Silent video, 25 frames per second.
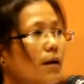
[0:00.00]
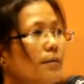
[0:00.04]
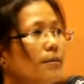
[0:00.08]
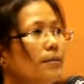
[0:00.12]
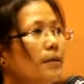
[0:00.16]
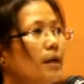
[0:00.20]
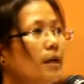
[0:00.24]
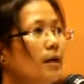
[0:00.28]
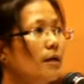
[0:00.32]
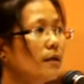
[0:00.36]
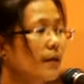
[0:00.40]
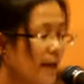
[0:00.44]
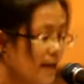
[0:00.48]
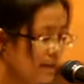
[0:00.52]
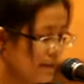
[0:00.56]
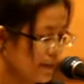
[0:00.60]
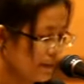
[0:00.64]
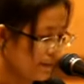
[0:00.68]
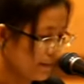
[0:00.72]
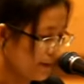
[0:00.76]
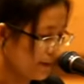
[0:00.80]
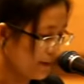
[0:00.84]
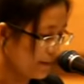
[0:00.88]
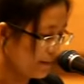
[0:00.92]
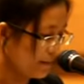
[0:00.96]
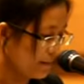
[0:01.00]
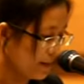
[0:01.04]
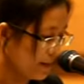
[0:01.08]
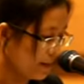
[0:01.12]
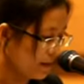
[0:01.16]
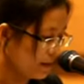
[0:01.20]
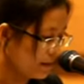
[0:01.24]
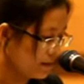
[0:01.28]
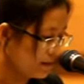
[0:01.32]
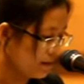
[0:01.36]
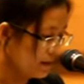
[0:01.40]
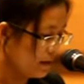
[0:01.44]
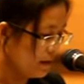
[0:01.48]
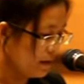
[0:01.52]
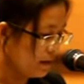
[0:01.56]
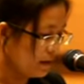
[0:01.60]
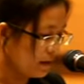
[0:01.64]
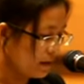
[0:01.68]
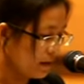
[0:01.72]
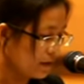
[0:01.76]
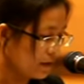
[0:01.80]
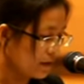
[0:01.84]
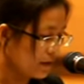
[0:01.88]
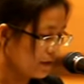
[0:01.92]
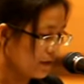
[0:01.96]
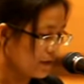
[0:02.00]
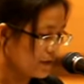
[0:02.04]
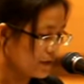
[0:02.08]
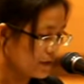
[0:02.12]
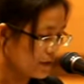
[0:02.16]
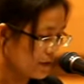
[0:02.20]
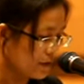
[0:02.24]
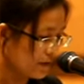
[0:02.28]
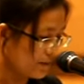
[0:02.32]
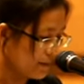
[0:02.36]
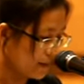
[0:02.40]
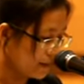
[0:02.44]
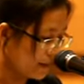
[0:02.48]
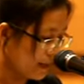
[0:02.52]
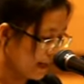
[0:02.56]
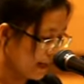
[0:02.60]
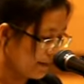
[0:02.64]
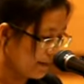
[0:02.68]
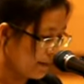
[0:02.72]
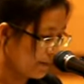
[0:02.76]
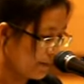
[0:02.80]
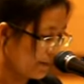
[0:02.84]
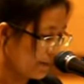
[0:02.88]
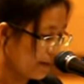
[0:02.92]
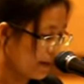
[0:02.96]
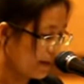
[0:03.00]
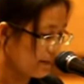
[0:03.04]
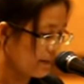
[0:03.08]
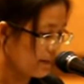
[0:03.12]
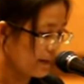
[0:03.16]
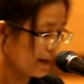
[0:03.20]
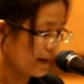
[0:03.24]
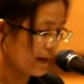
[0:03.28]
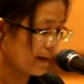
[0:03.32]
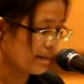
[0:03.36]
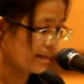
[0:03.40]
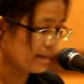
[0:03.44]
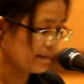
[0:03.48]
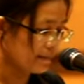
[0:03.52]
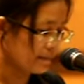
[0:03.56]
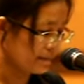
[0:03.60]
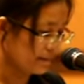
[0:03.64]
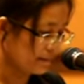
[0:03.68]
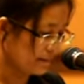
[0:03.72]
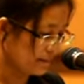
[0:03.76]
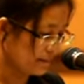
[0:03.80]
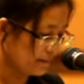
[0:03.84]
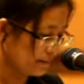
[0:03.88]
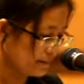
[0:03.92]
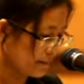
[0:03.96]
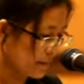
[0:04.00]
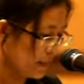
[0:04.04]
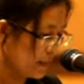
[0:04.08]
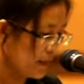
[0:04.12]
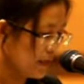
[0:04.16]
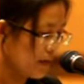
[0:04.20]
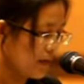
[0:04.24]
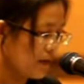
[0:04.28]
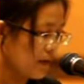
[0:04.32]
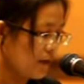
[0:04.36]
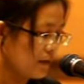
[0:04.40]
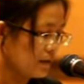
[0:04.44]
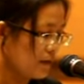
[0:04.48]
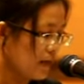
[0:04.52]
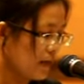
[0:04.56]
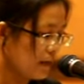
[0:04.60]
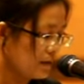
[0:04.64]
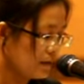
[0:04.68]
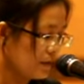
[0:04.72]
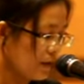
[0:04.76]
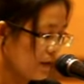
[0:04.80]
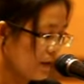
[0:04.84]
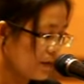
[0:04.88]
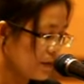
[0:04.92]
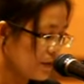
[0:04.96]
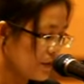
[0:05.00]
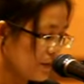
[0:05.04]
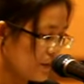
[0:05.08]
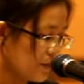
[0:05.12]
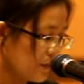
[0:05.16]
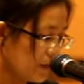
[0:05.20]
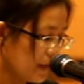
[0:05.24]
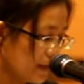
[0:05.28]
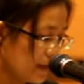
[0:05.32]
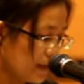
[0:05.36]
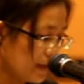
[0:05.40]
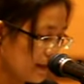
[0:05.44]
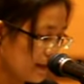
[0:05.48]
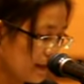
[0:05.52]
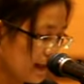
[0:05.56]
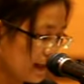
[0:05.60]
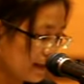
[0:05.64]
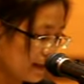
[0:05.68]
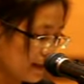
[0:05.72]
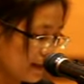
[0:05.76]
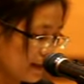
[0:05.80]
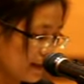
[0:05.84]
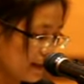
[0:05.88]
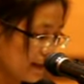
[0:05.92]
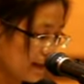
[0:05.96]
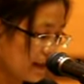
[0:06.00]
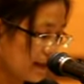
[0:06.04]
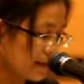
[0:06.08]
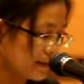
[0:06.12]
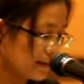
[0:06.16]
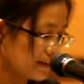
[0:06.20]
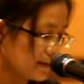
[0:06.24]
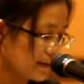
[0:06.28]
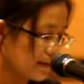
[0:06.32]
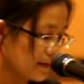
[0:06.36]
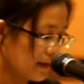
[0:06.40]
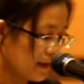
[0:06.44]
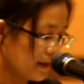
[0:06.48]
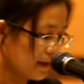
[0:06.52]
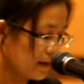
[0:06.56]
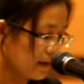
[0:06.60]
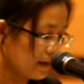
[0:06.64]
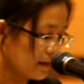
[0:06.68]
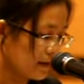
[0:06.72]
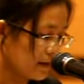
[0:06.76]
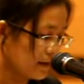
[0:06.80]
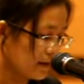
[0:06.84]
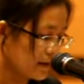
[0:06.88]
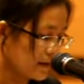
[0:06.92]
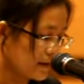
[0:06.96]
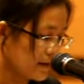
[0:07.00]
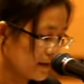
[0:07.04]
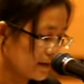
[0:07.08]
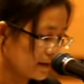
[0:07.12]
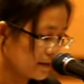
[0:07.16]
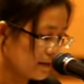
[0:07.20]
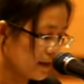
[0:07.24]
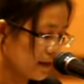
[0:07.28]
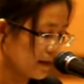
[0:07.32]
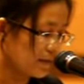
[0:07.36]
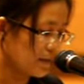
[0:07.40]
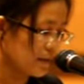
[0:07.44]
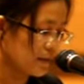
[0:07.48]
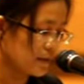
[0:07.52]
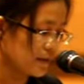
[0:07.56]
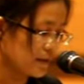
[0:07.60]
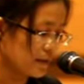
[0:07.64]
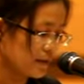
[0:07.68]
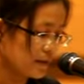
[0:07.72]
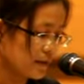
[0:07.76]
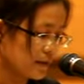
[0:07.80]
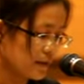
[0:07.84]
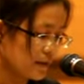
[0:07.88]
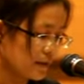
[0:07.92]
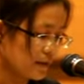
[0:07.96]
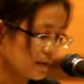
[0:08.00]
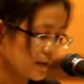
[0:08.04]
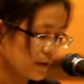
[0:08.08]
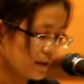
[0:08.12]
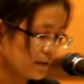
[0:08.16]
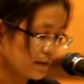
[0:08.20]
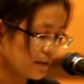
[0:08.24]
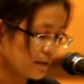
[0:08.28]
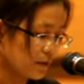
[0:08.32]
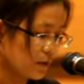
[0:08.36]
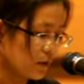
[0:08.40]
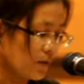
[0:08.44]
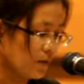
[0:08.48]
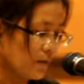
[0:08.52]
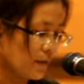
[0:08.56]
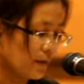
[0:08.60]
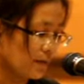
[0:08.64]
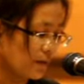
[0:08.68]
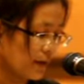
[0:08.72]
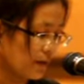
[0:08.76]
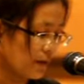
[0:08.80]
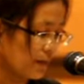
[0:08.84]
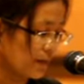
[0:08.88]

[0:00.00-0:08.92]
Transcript: read by Madame Morakat, as well as Article 25, and with the National